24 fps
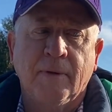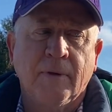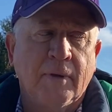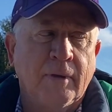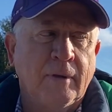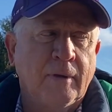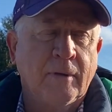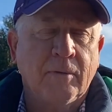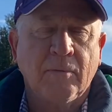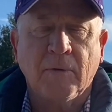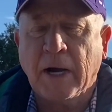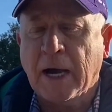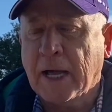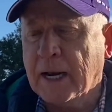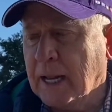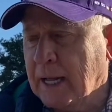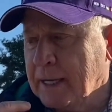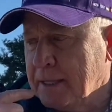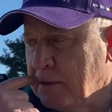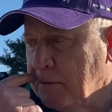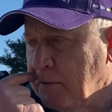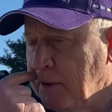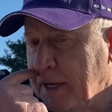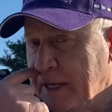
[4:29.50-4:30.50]
Well, I
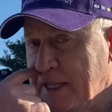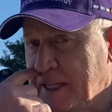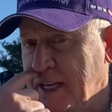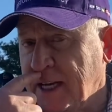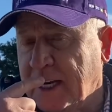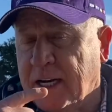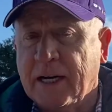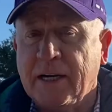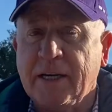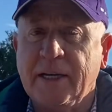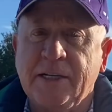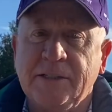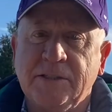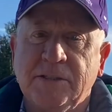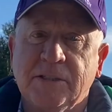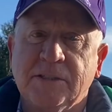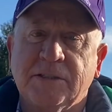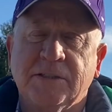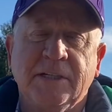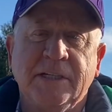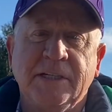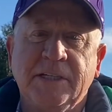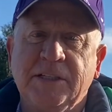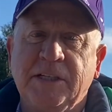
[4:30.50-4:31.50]
like the way he did it. He
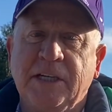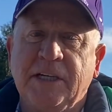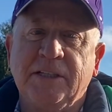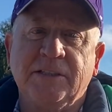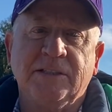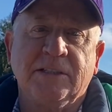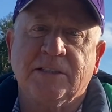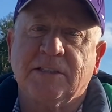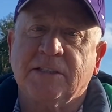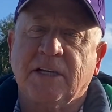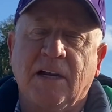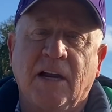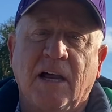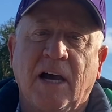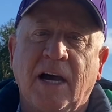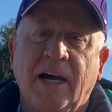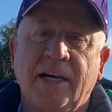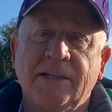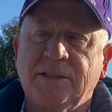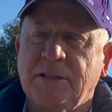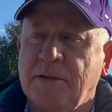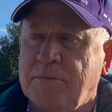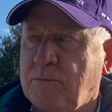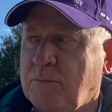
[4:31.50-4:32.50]
just
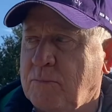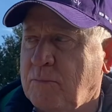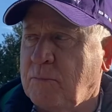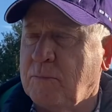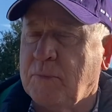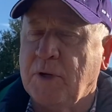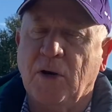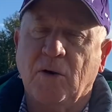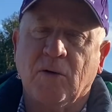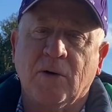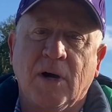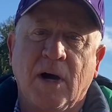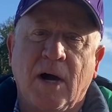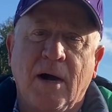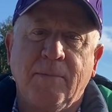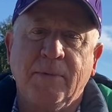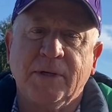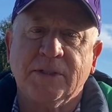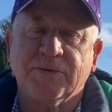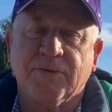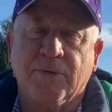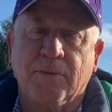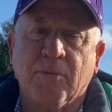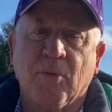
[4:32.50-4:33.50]
glides, and, you know,
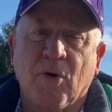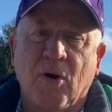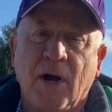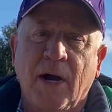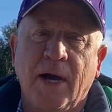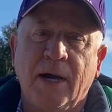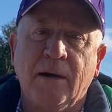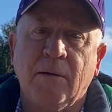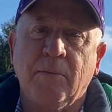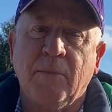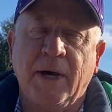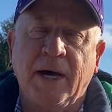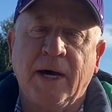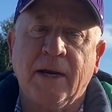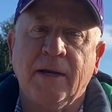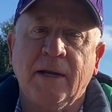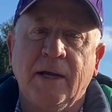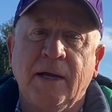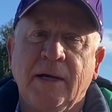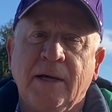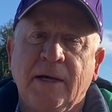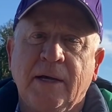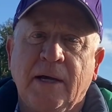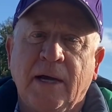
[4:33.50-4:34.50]
comments from Brian about
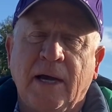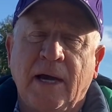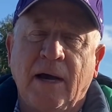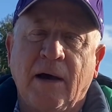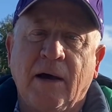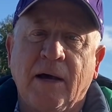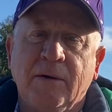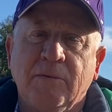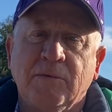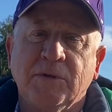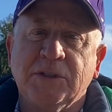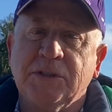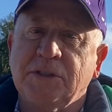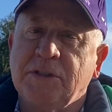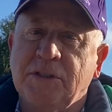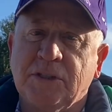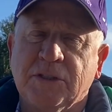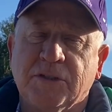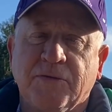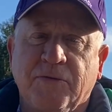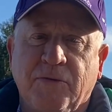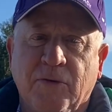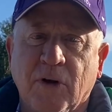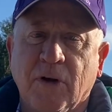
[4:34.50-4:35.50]
how he was
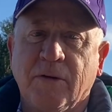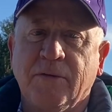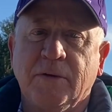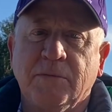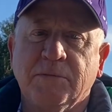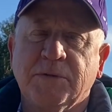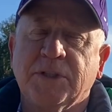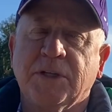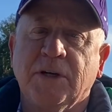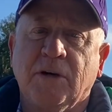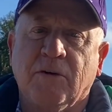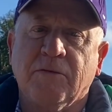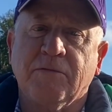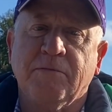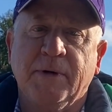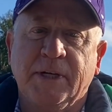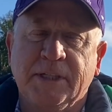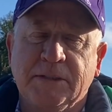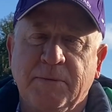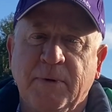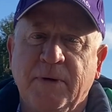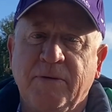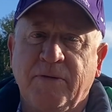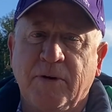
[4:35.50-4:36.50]
just full of himself
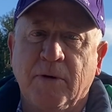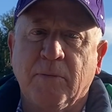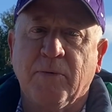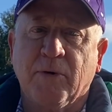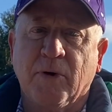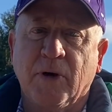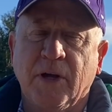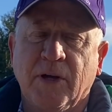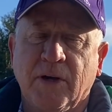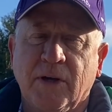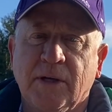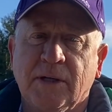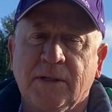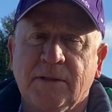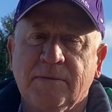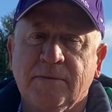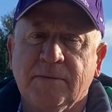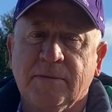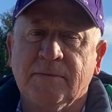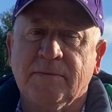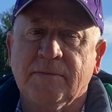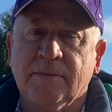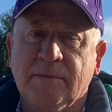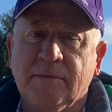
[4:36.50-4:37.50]
makes me feel pretty good.
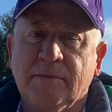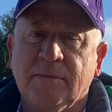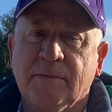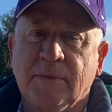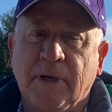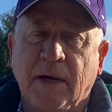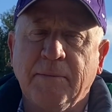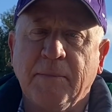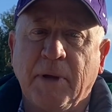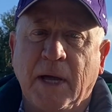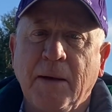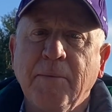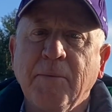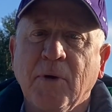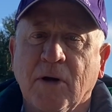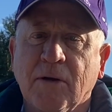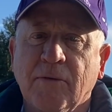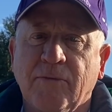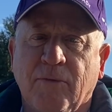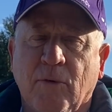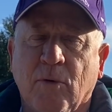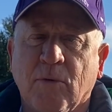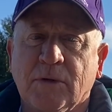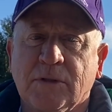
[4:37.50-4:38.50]
I'm looking
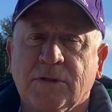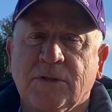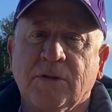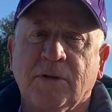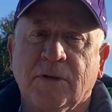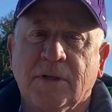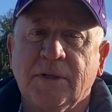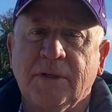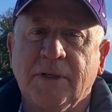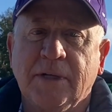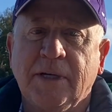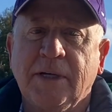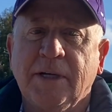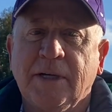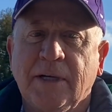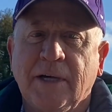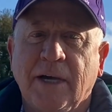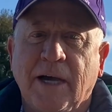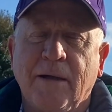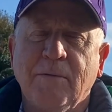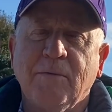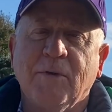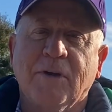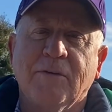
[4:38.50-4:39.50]
forward
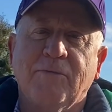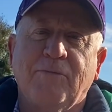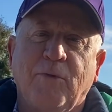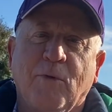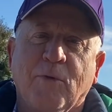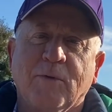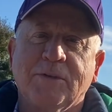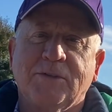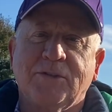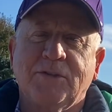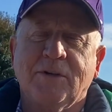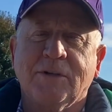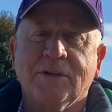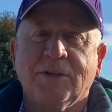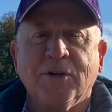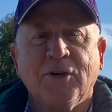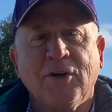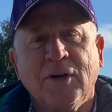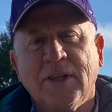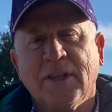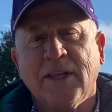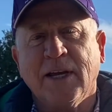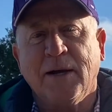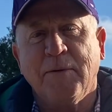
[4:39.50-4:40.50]
to it. The
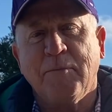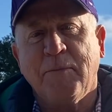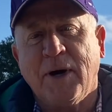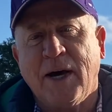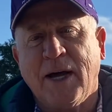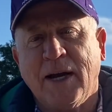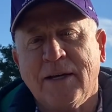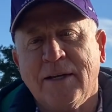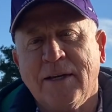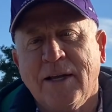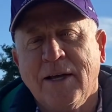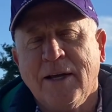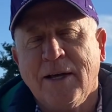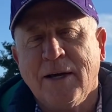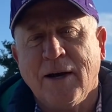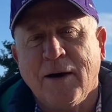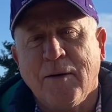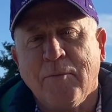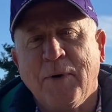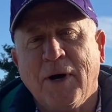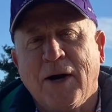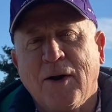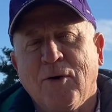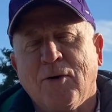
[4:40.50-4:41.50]
good thing about
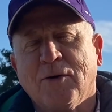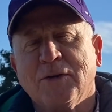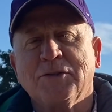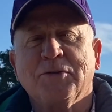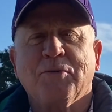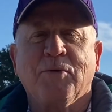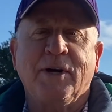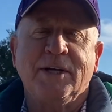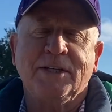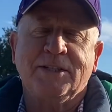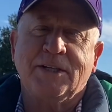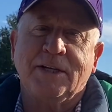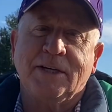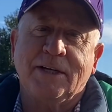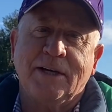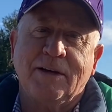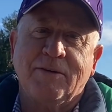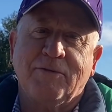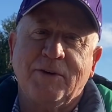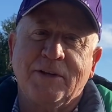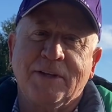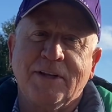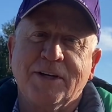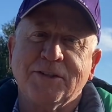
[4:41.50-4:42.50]
horse racing,
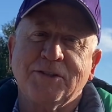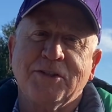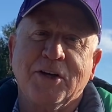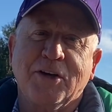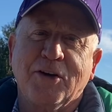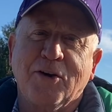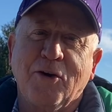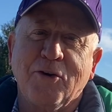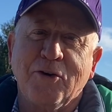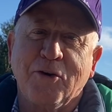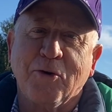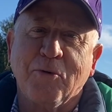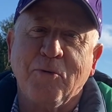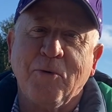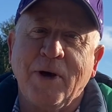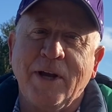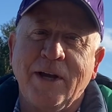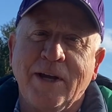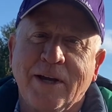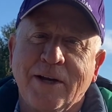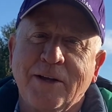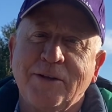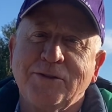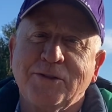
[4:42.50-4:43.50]
if it doesn't go your way,
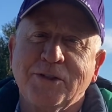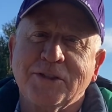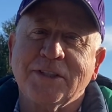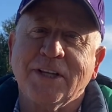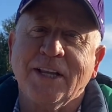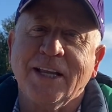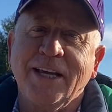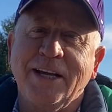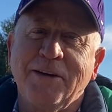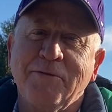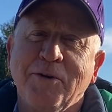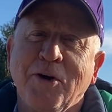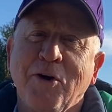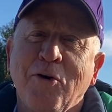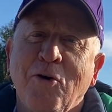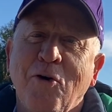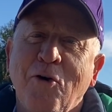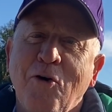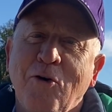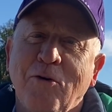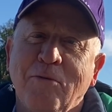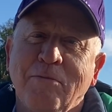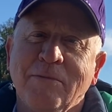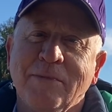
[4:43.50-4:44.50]
you can just leave, go
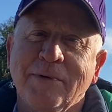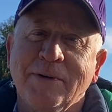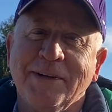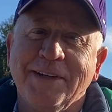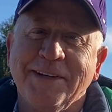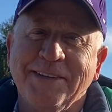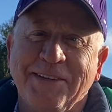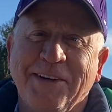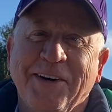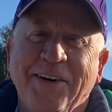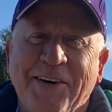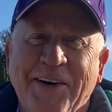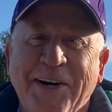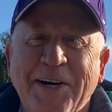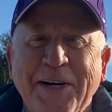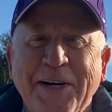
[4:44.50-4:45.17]
home.